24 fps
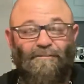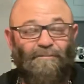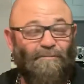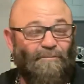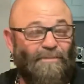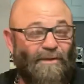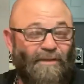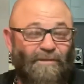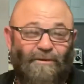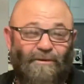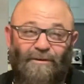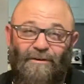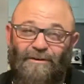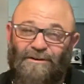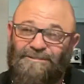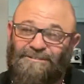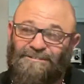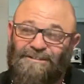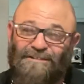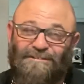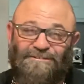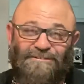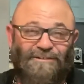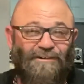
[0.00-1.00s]
brother or
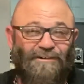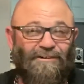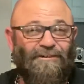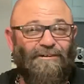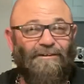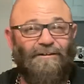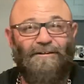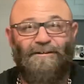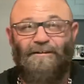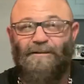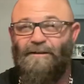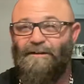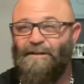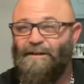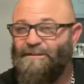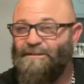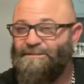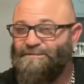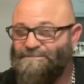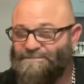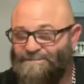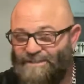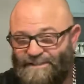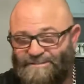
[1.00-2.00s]
sister,
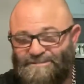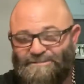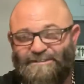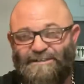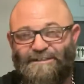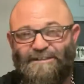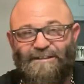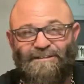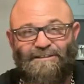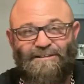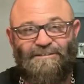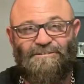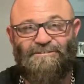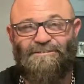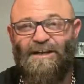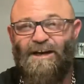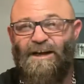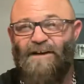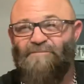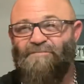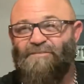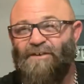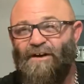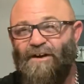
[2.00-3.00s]
just to get the
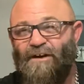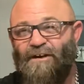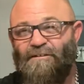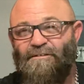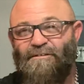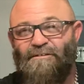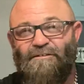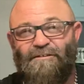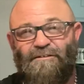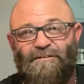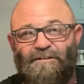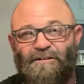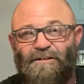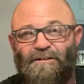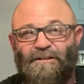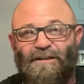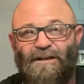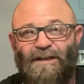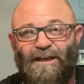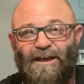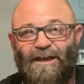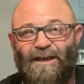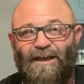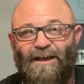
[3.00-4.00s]
job done.
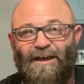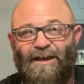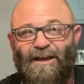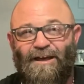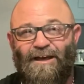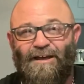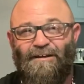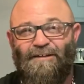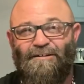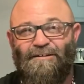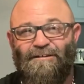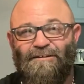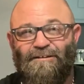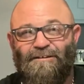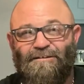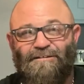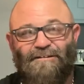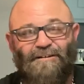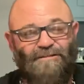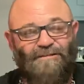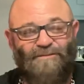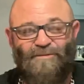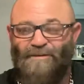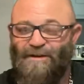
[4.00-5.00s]
And
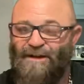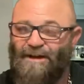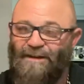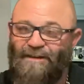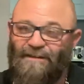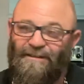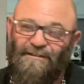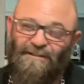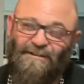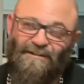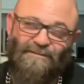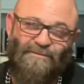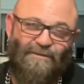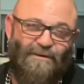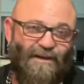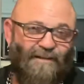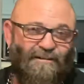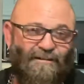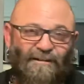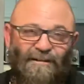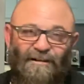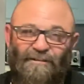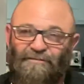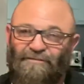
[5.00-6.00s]
that's why, that's why I
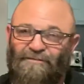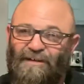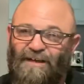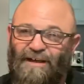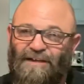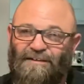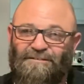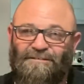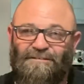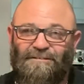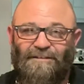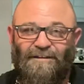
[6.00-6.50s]
love vets.